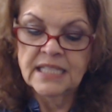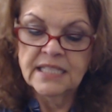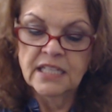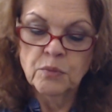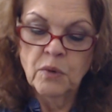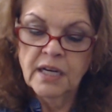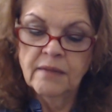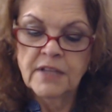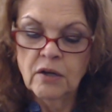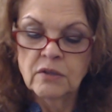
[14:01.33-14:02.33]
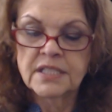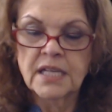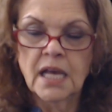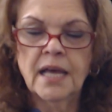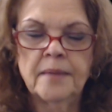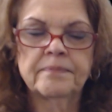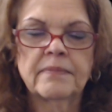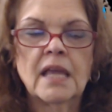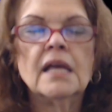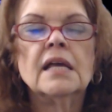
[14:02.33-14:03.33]
is one of those um,
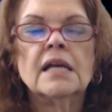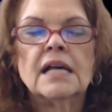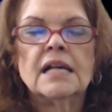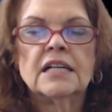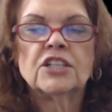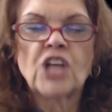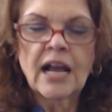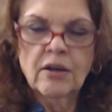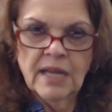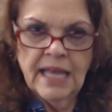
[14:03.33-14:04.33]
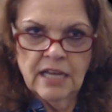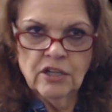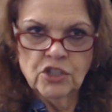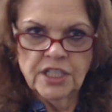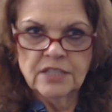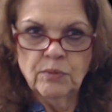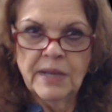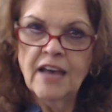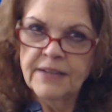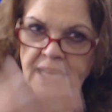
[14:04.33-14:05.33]
chakra energies. We
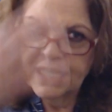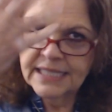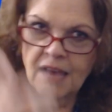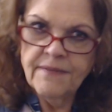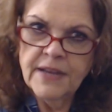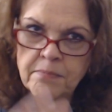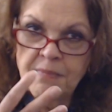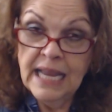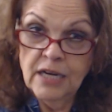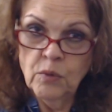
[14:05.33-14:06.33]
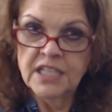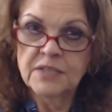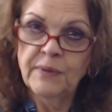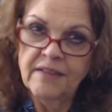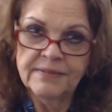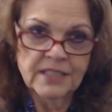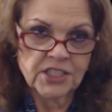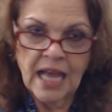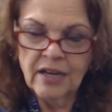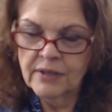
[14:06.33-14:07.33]
have like seven main ones. We have
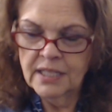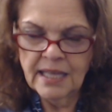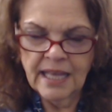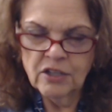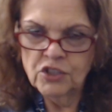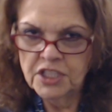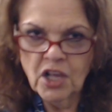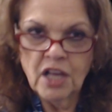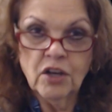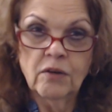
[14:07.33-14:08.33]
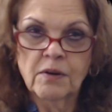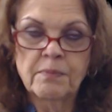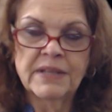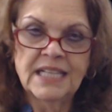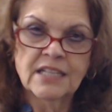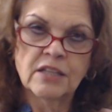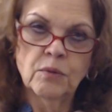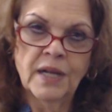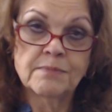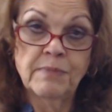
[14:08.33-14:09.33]
chakra energies all over, but these are the
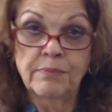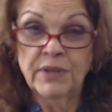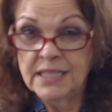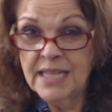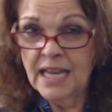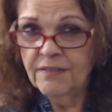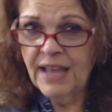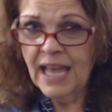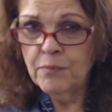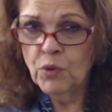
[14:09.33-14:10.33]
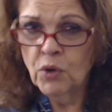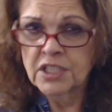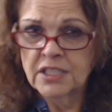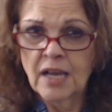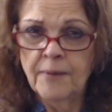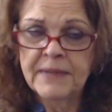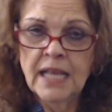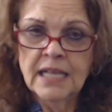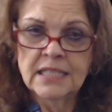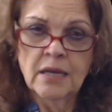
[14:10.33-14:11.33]
ones people identify more so.
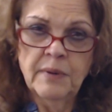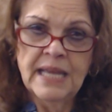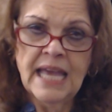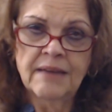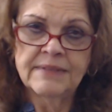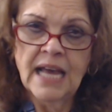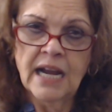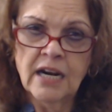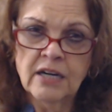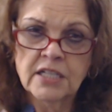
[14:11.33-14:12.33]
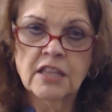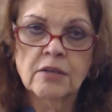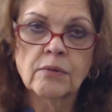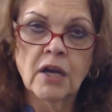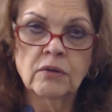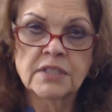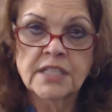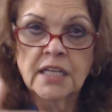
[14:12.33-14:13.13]
So we have the heart, throat,